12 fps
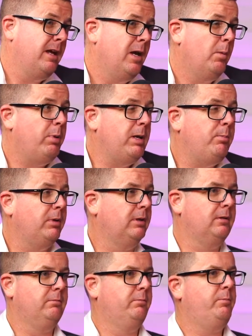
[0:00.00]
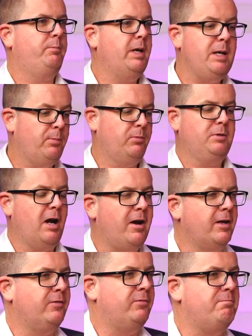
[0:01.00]
People
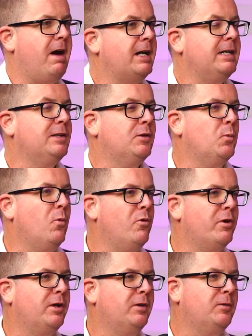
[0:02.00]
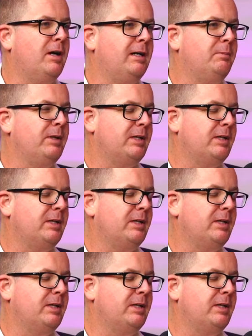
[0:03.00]
kind of muddy the water, right?